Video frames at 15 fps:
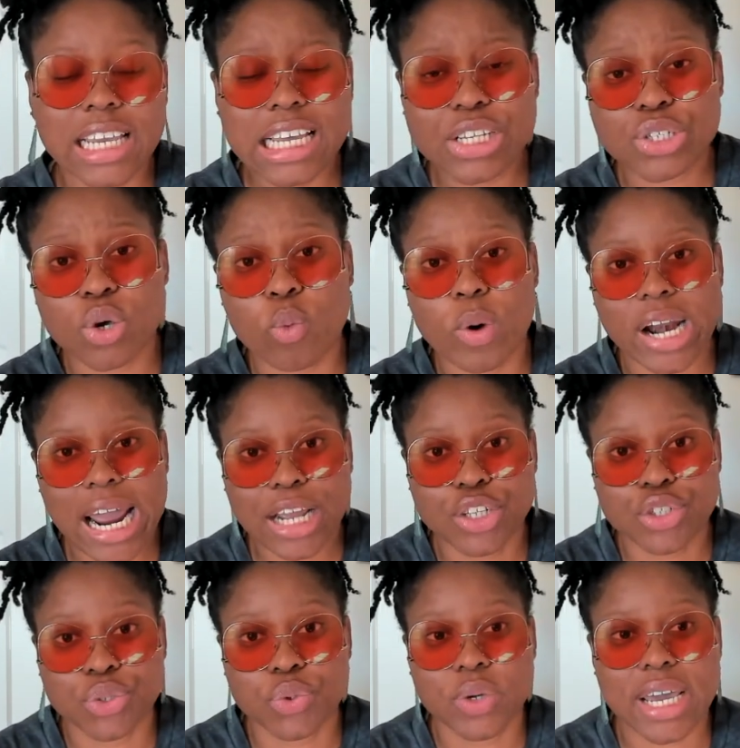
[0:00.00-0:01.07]
And so what I
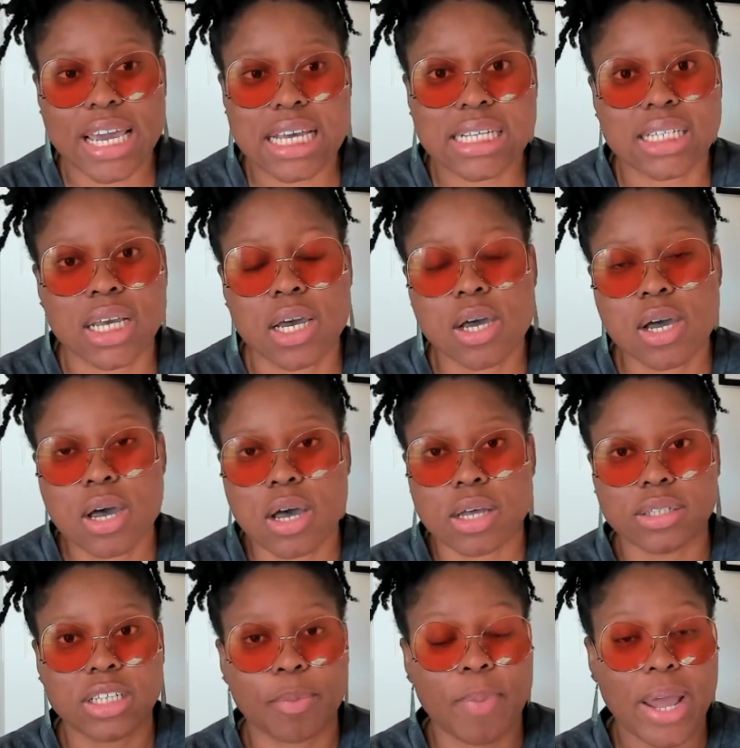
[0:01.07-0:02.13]
do is,
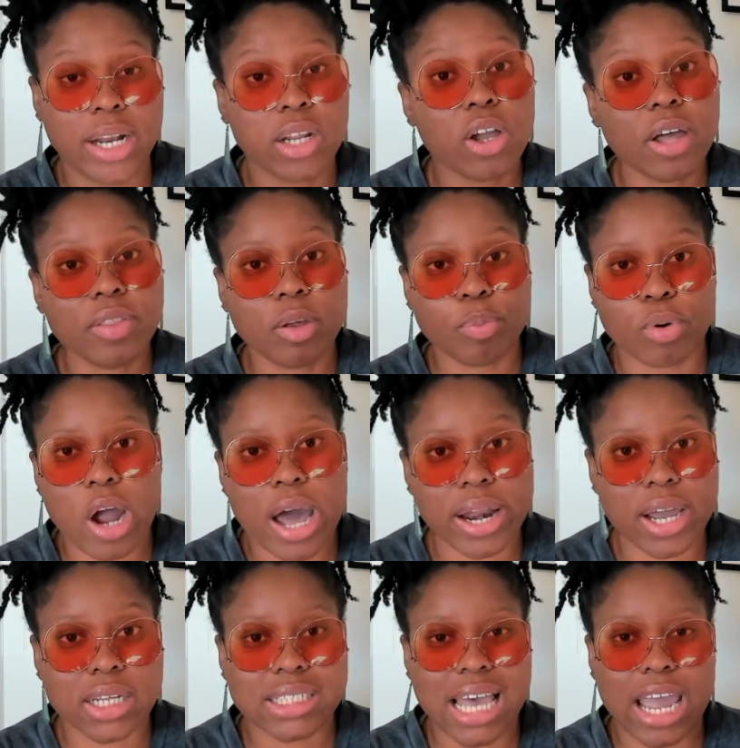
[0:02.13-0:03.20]
depending on the product,